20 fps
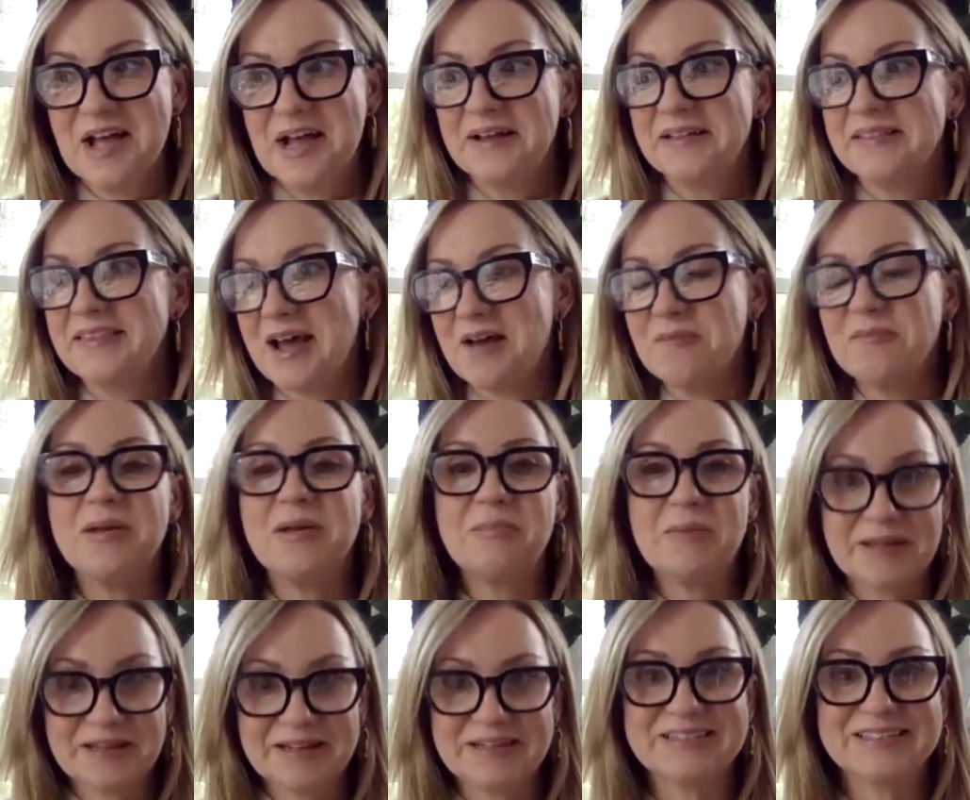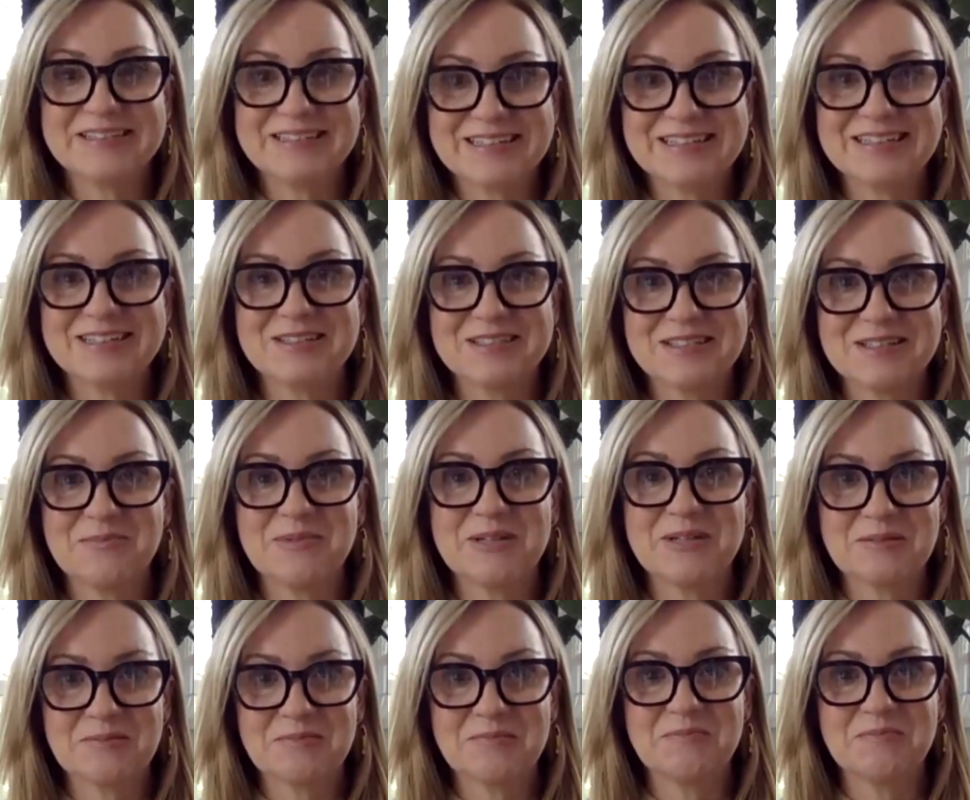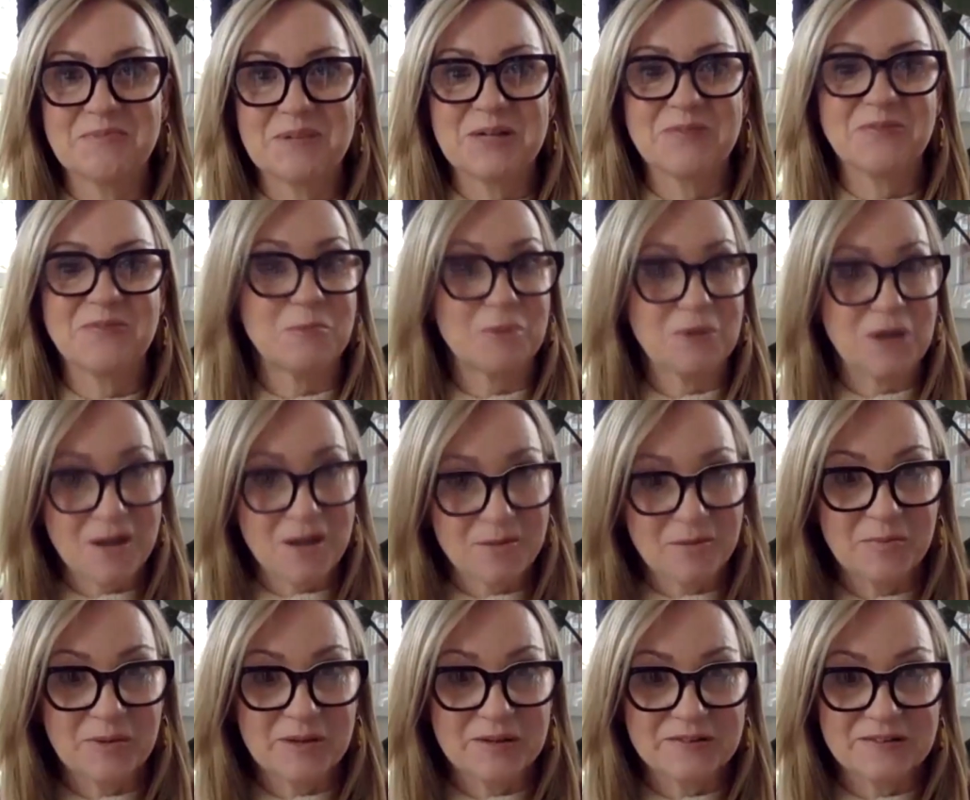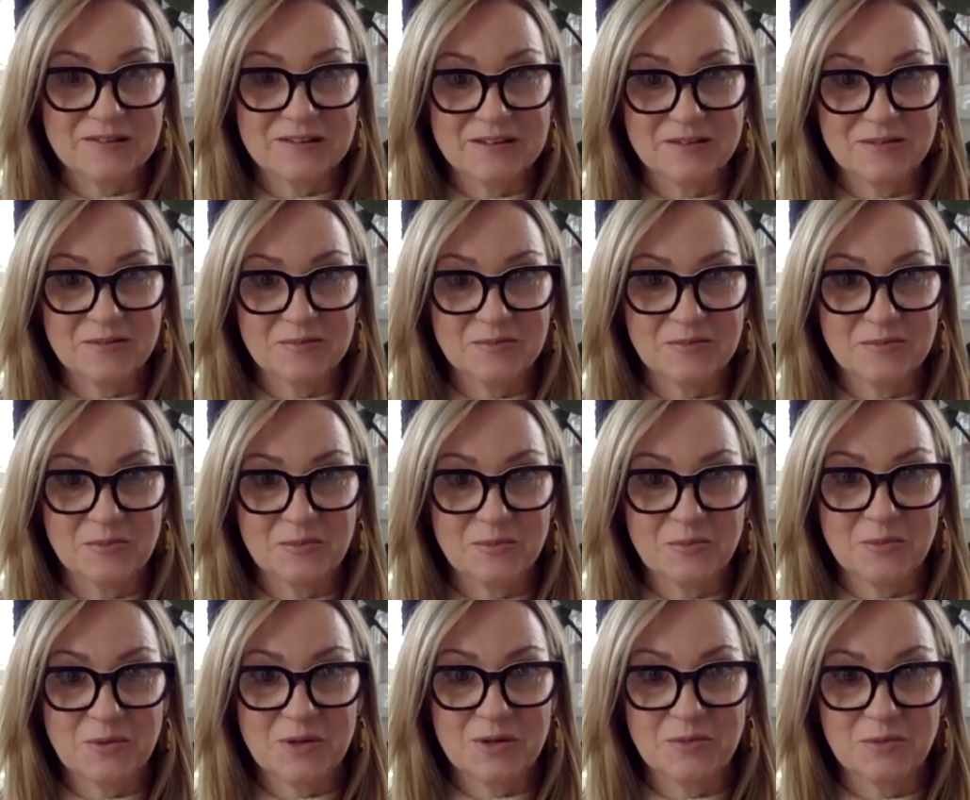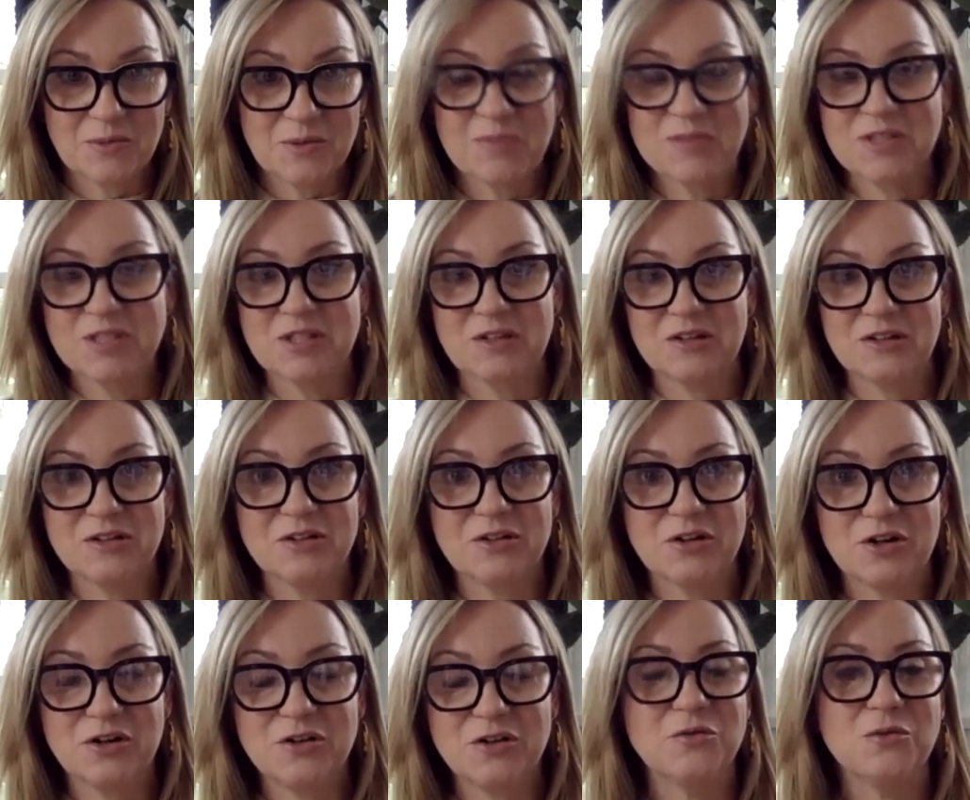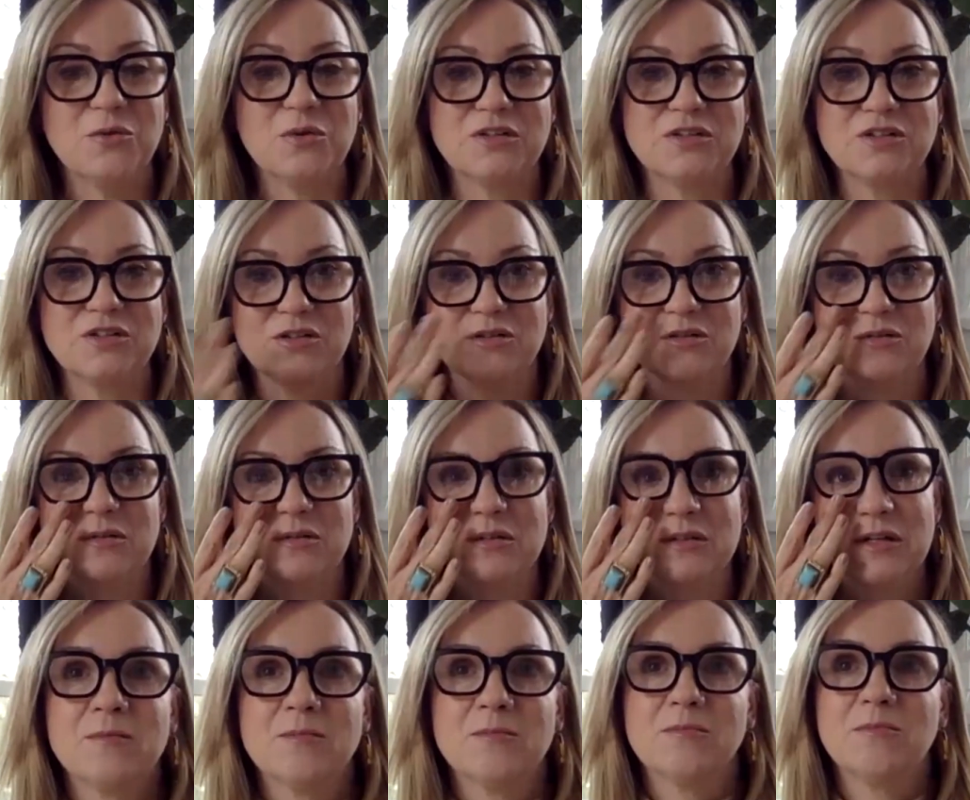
that may get to be a bit of a problem, because then what material are you going to use?